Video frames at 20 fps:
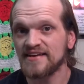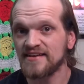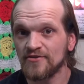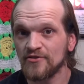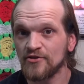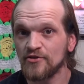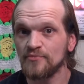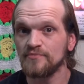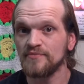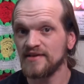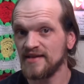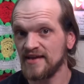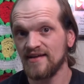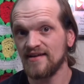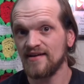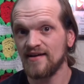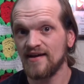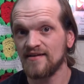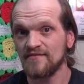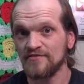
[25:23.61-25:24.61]
kill him, you
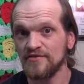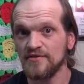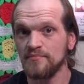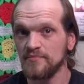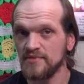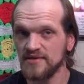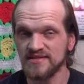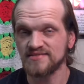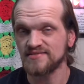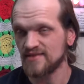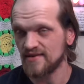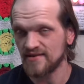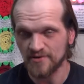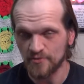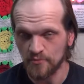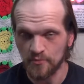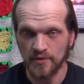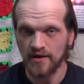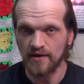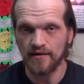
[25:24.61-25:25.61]
can't have him be a
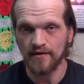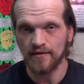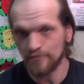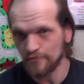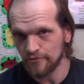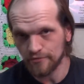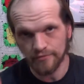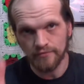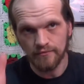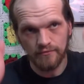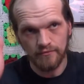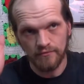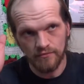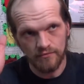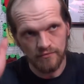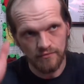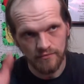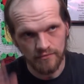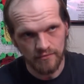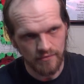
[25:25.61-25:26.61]
psychopath.
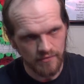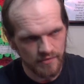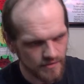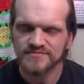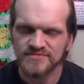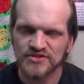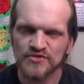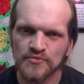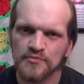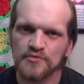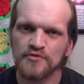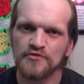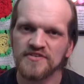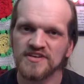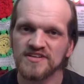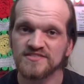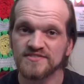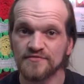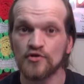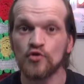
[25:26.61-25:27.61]
So the movie
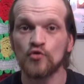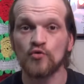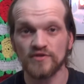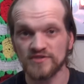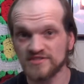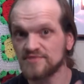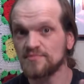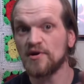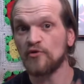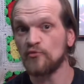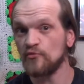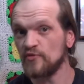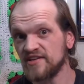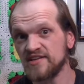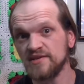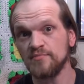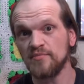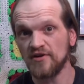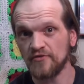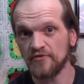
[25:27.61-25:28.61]
is, of course, about
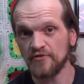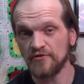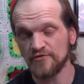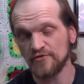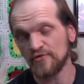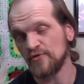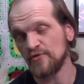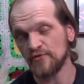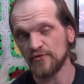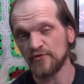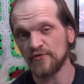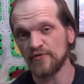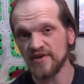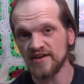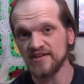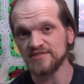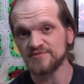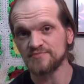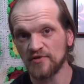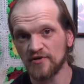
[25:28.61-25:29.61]
Ricky Butler throwing the
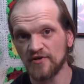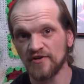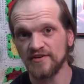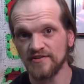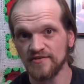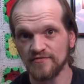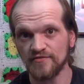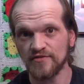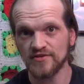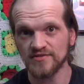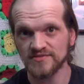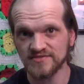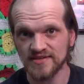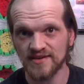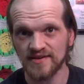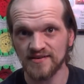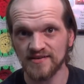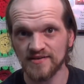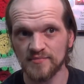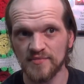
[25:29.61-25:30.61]
greatest party of all
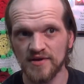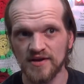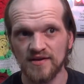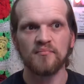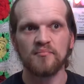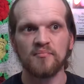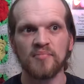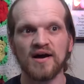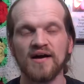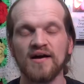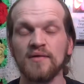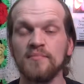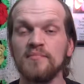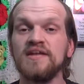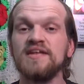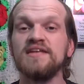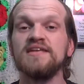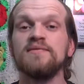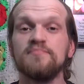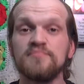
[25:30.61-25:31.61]
time by
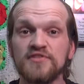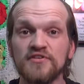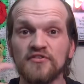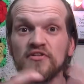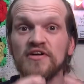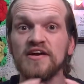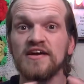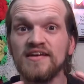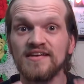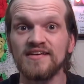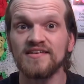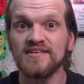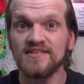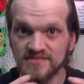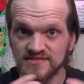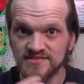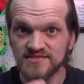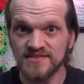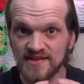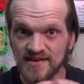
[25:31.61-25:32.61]
manipulating
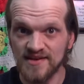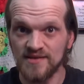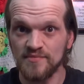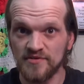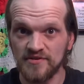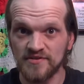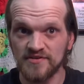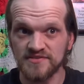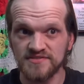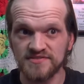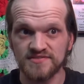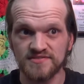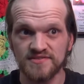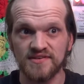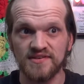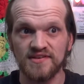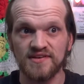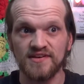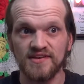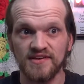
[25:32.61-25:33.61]
his neighbors
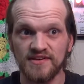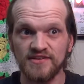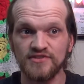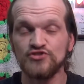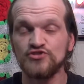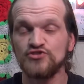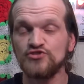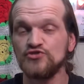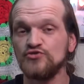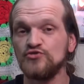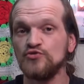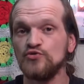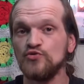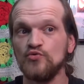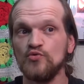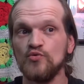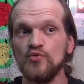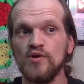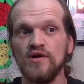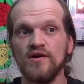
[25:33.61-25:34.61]

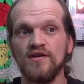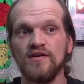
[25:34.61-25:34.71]
into